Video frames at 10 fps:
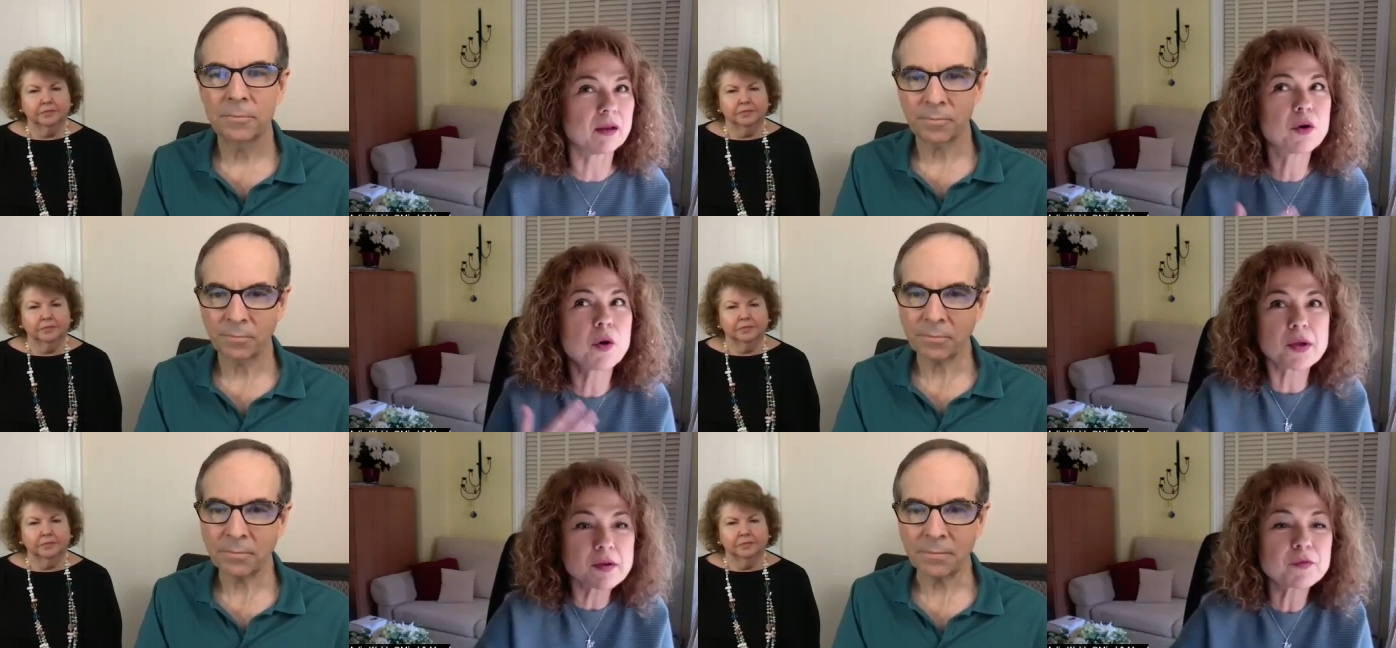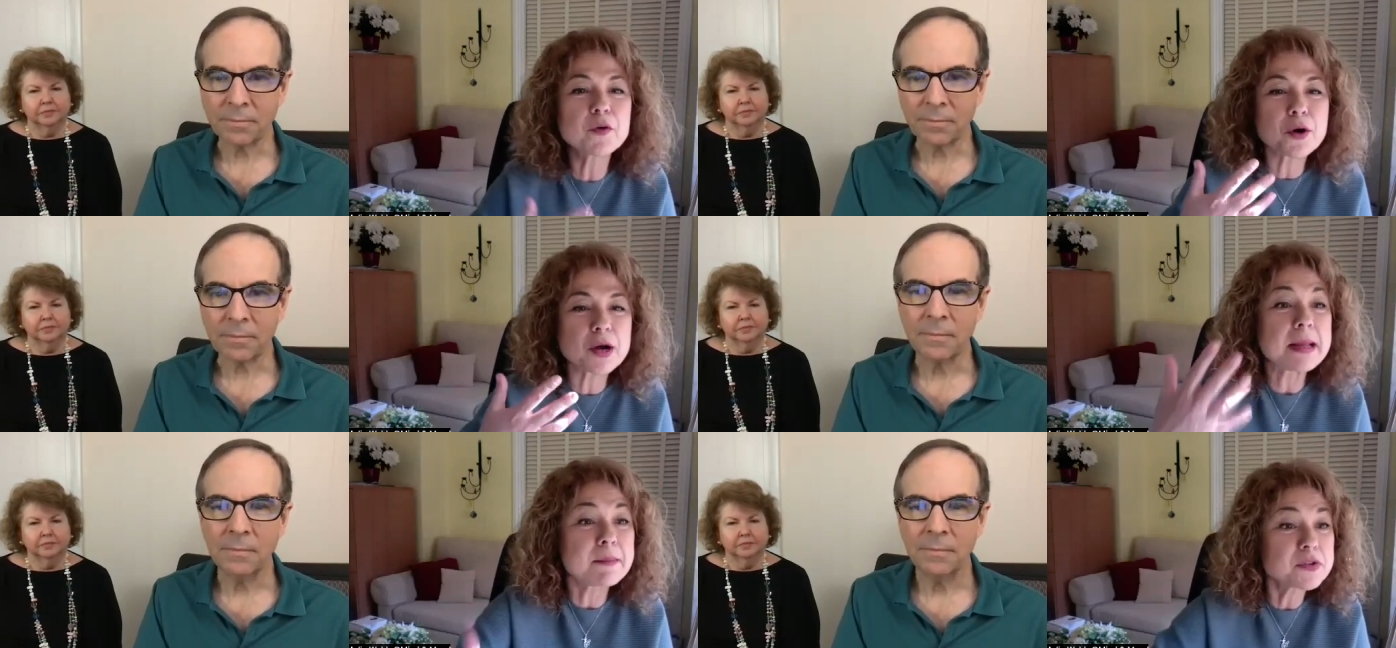Speaker 1: going for
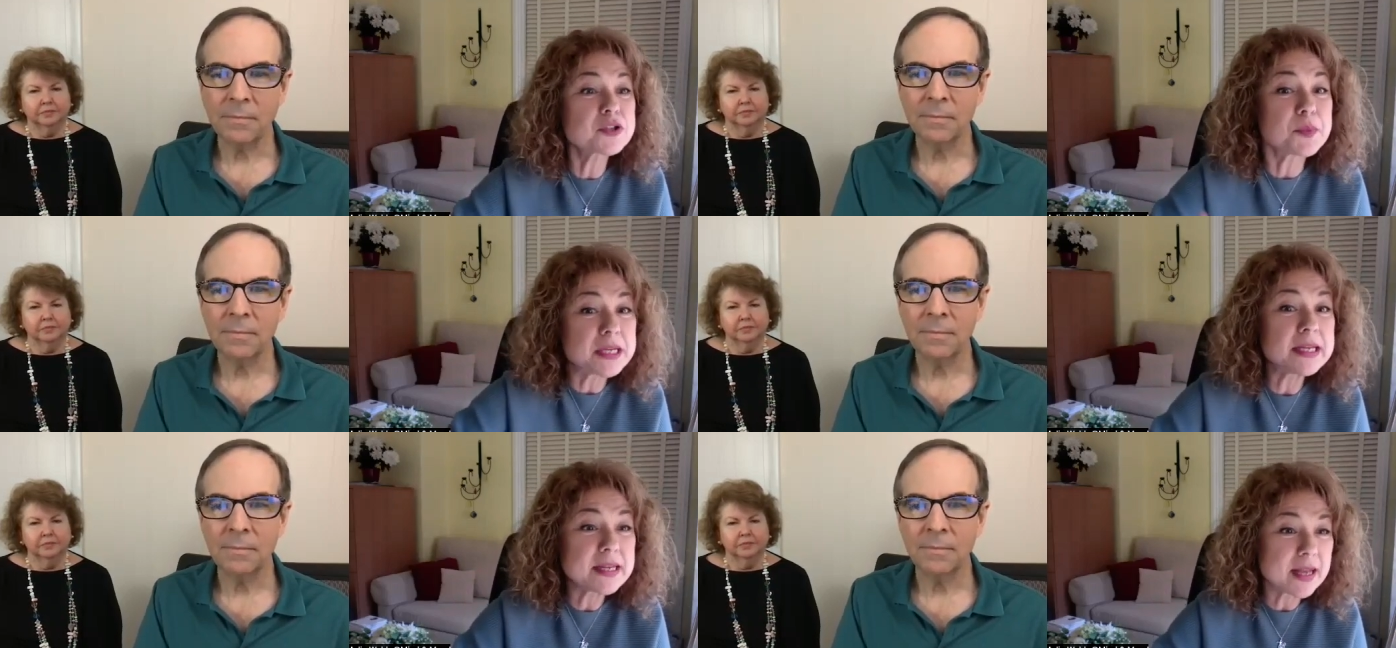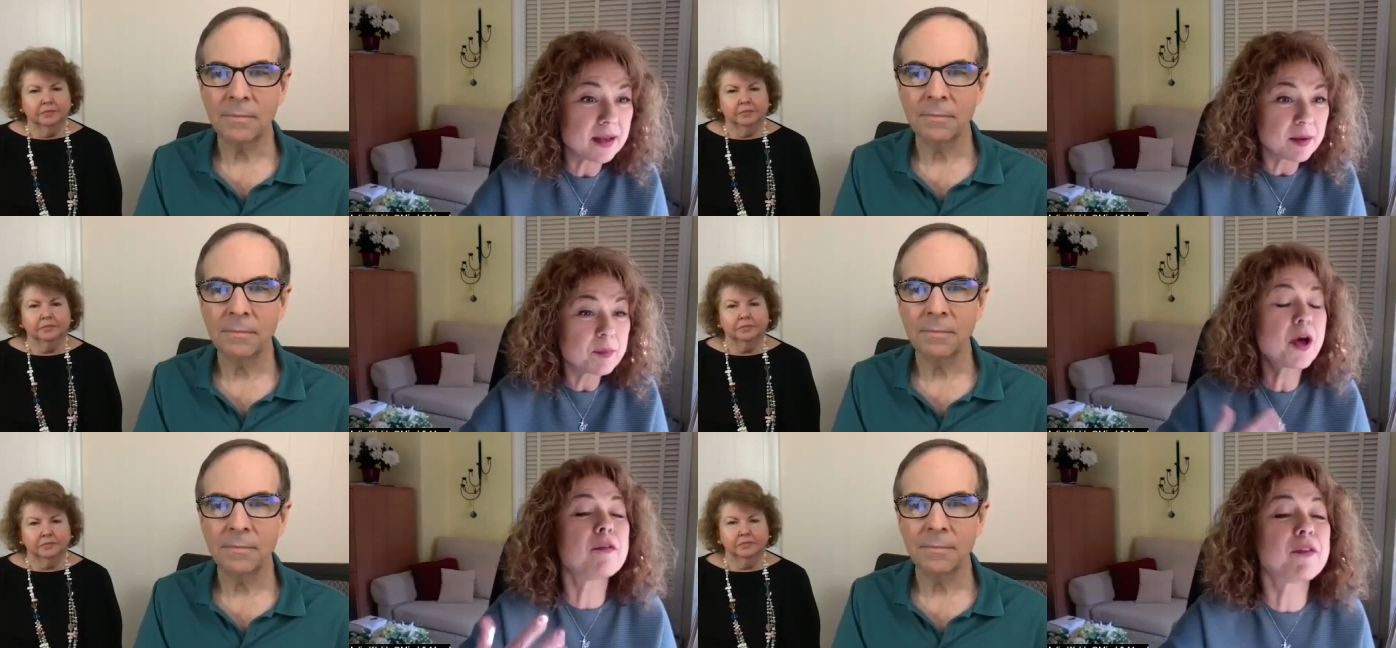him to be
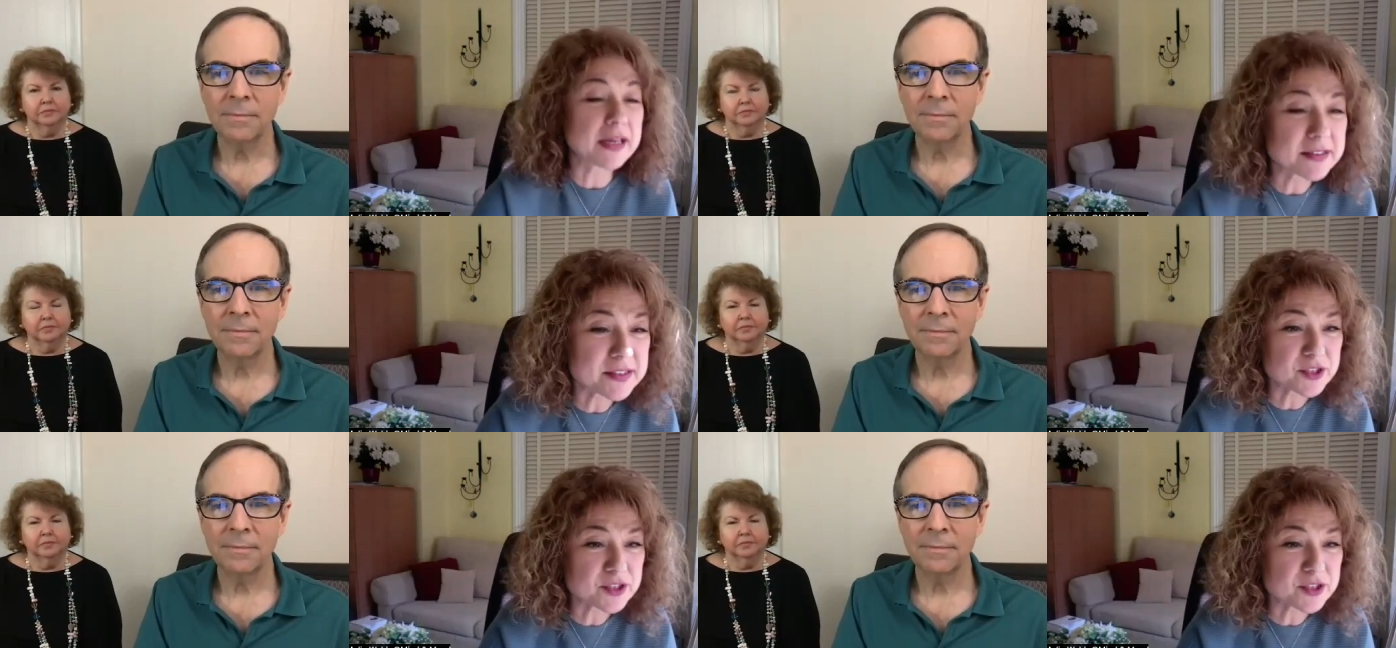perfect.